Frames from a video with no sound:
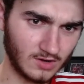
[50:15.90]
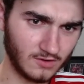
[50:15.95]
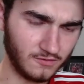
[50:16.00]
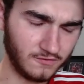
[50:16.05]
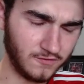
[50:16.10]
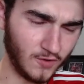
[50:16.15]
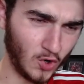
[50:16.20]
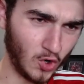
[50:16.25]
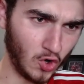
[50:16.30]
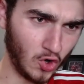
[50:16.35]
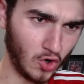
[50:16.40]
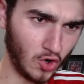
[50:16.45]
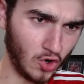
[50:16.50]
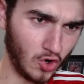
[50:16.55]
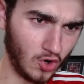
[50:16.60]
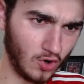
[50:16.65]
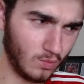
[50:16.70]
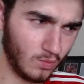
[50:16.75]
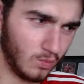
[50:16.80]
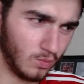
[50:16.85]

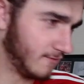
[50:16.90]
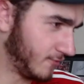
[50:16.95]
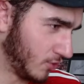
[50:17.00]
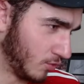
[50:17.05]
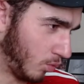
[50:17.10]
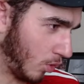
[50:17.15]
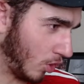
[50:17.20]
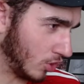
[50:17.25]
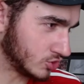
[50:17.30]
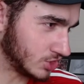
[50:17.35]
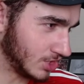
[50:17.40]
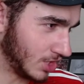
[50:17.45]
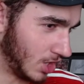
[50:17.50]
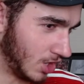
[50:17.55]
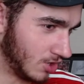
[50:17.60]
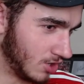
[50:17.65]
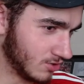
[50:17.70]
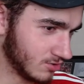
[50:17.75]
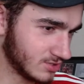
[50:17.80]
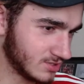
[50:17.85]
for the
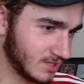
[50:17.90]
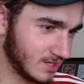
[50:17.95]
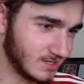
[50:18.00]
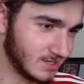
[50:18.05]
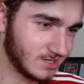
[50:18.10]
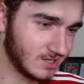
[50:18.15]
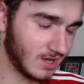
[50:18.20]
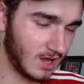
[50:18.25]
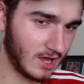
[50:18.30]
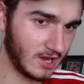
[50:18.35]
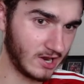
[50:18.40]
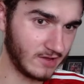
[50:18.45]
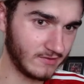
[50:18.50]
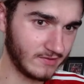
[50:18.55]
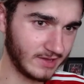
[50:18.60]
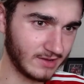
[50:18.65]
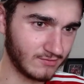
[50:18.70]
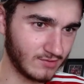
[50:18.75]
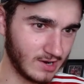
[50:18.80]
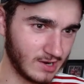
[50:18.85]
watch-alongs, I don't
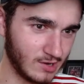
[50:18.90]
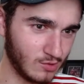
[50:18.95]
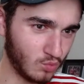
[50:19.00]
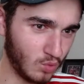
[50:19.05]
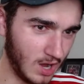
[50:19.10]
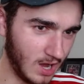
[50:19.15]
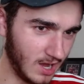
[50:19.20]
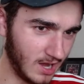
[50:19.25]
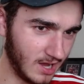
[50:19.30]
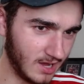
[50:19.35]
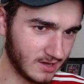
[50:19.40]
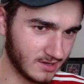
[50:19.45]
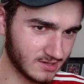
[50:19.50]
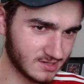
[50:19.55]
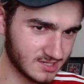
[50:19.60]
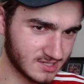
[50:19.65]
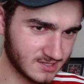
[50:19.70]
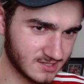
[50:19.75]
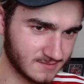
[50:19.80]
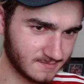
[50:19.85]
think it really
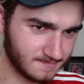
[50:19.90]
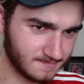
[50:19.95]
works.